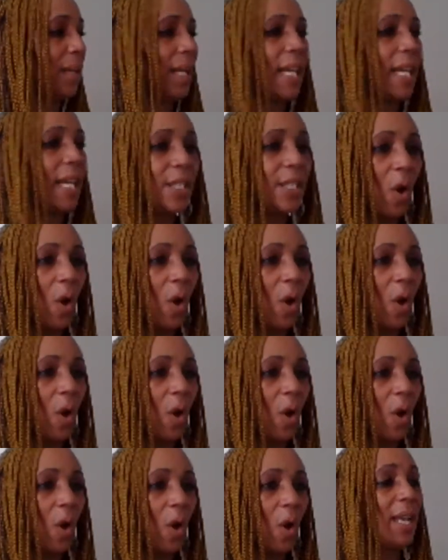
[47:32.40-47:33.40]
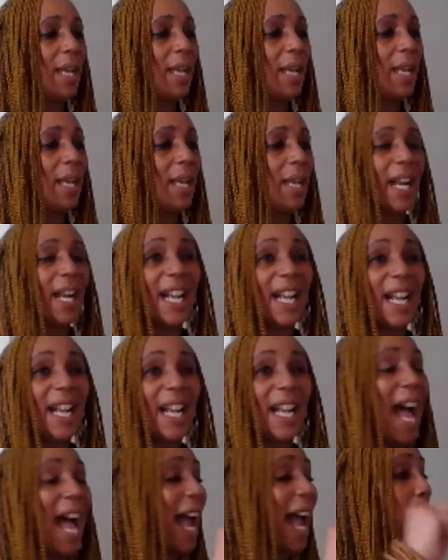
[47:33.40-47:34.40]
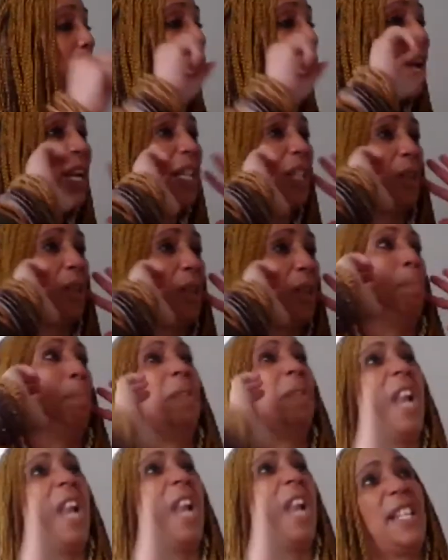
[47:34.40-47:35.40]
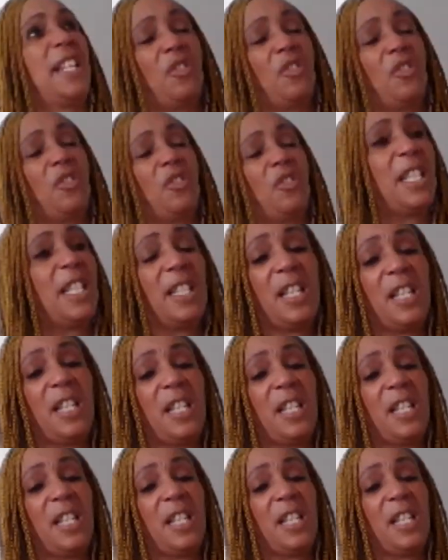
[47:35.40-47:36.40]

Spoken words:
He's hope. Because I wanted to plaster myself